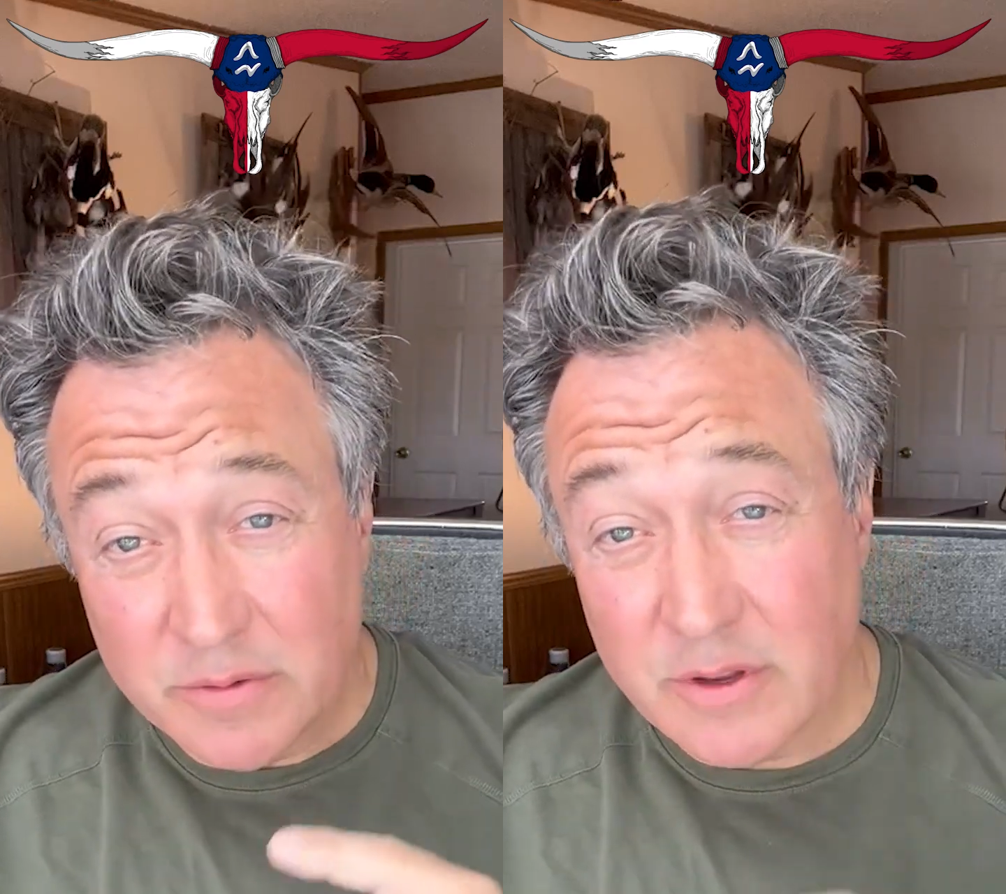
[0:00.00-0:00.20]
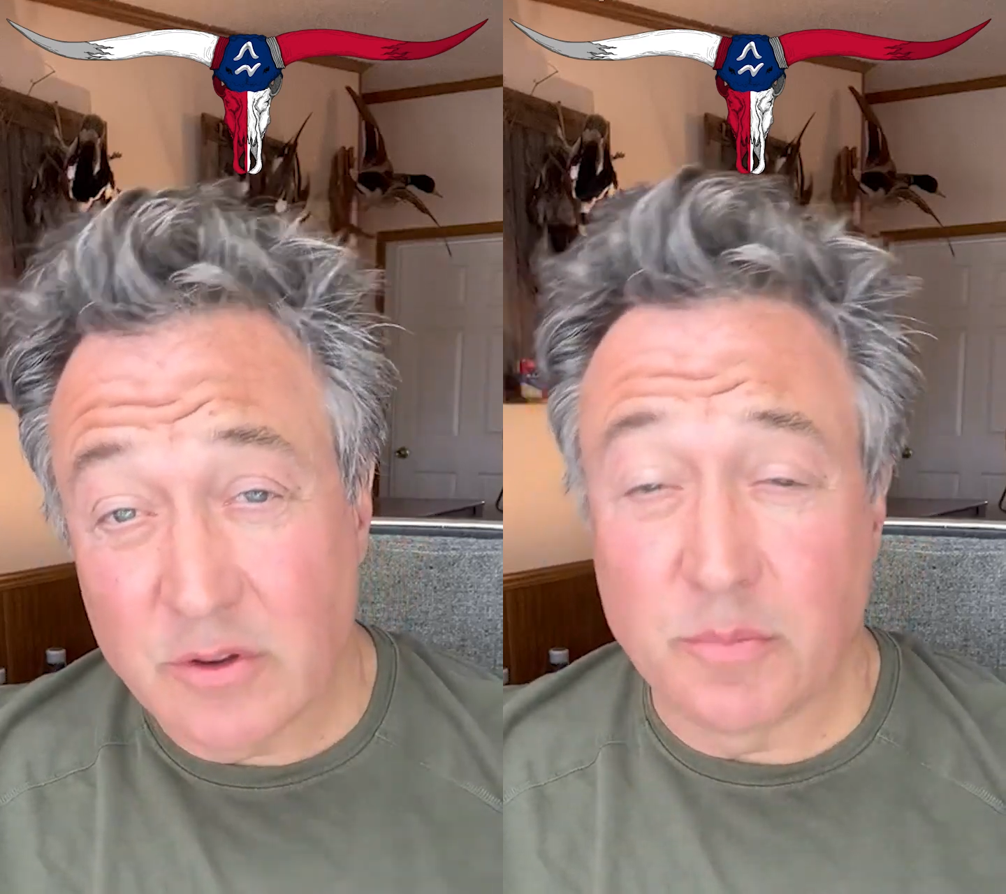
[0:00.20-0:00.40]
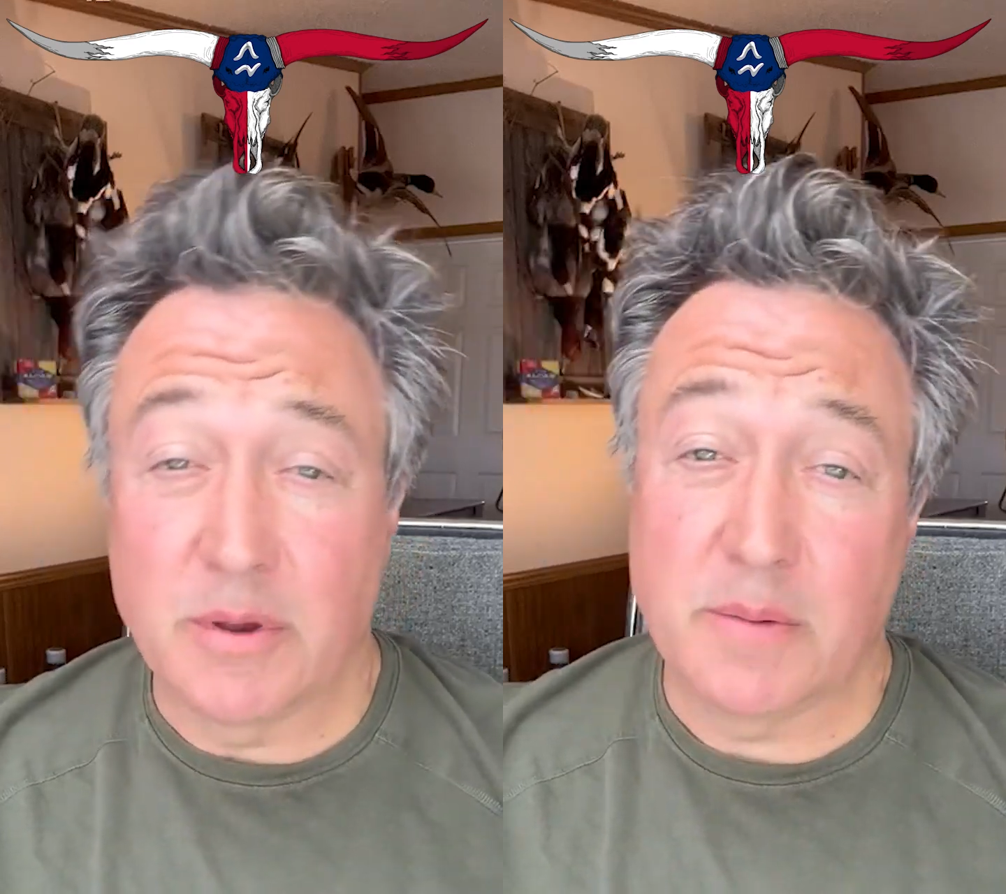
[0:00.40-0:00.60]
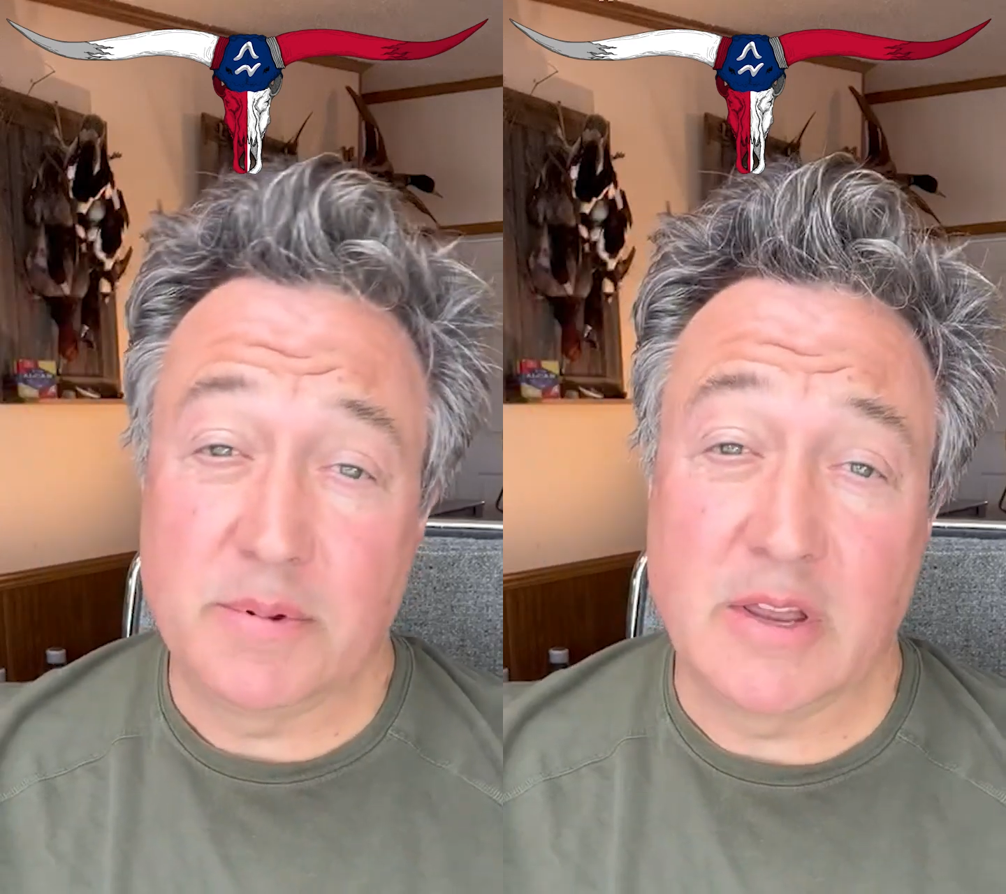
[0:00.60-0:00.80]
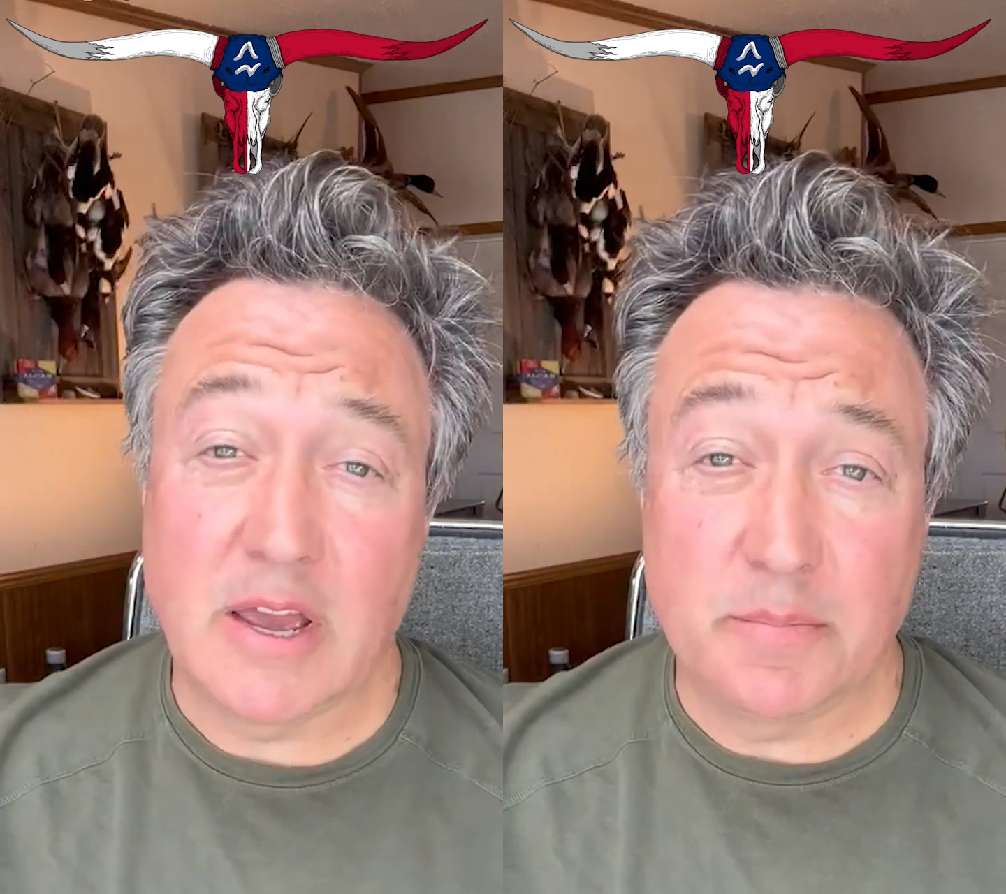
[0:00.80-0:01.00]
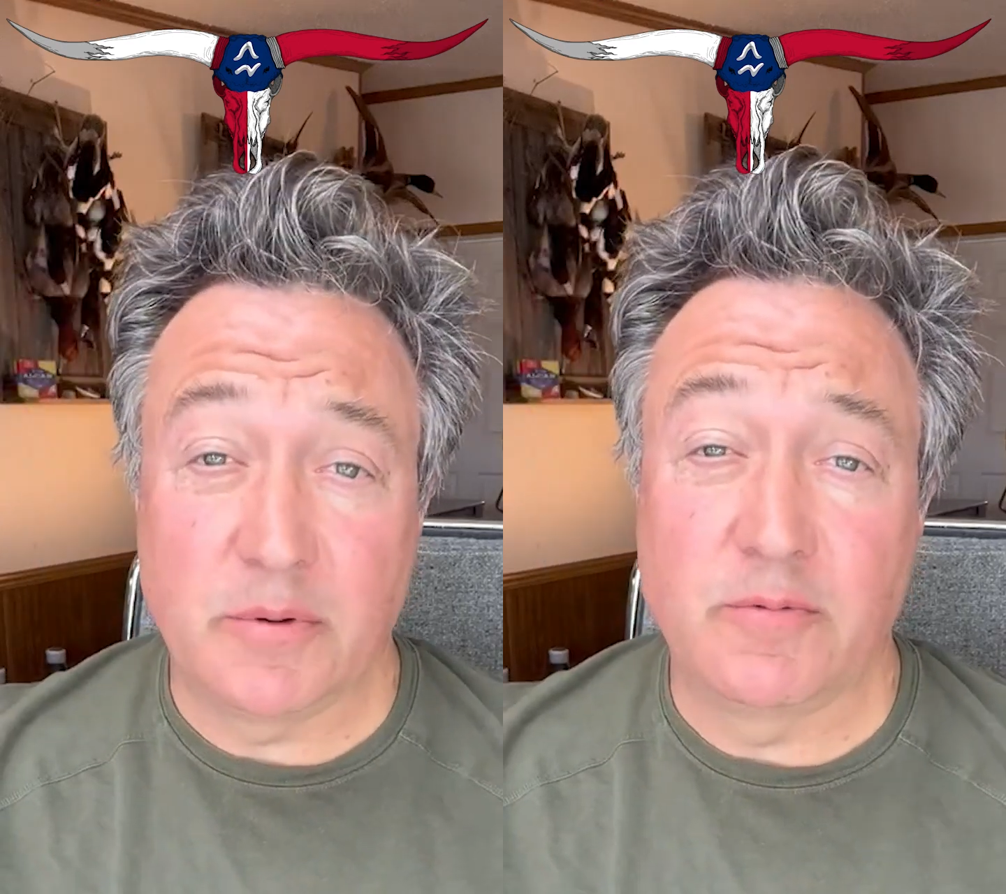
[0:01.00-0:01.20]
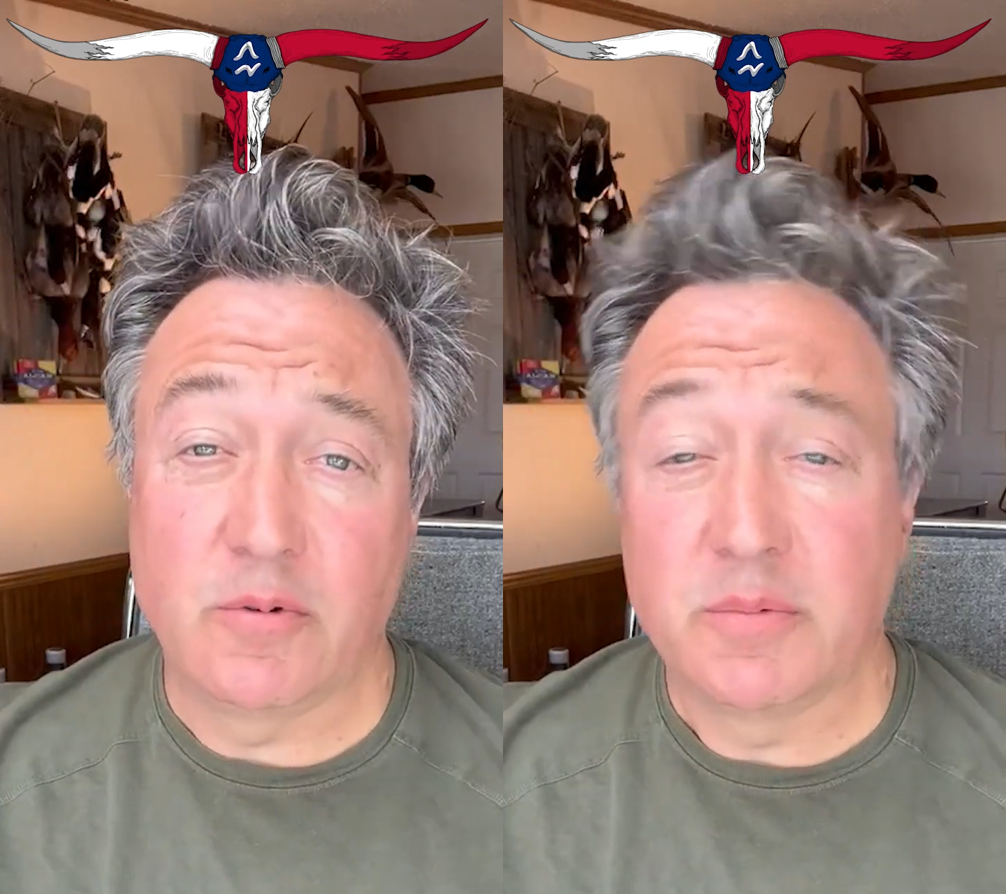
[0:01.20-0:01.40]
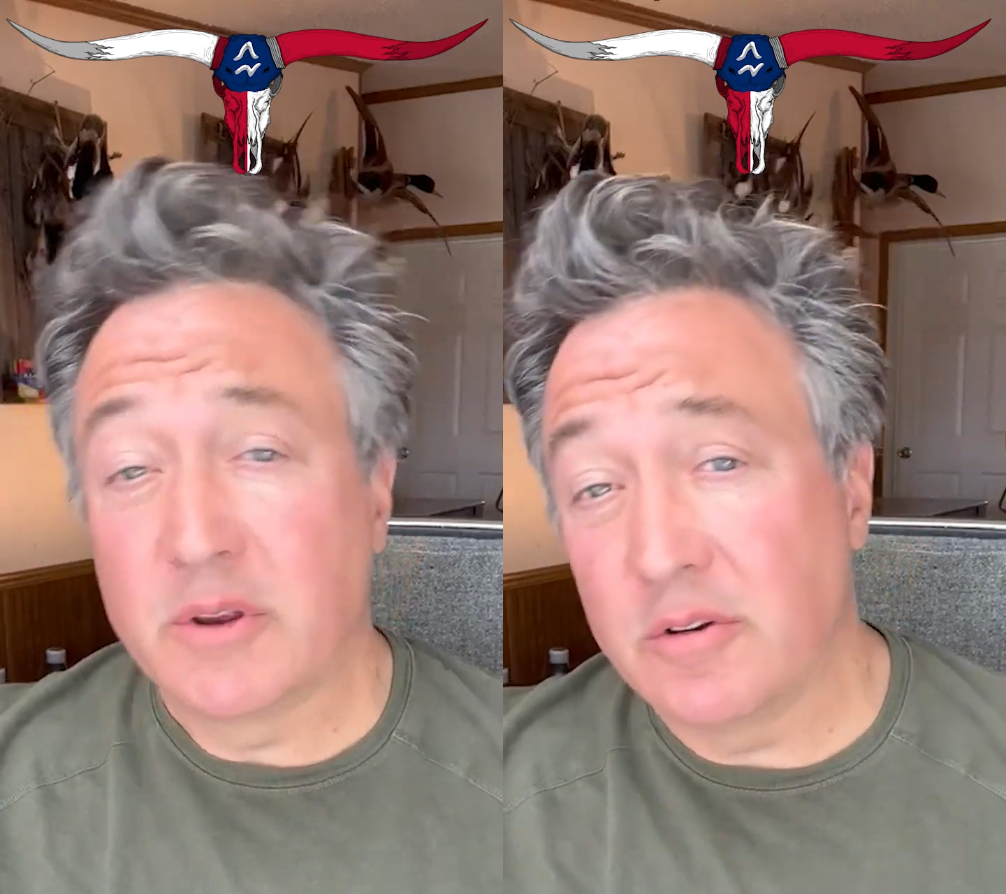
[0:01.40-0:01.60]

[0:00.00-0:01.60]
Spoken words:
single puppy outperformed on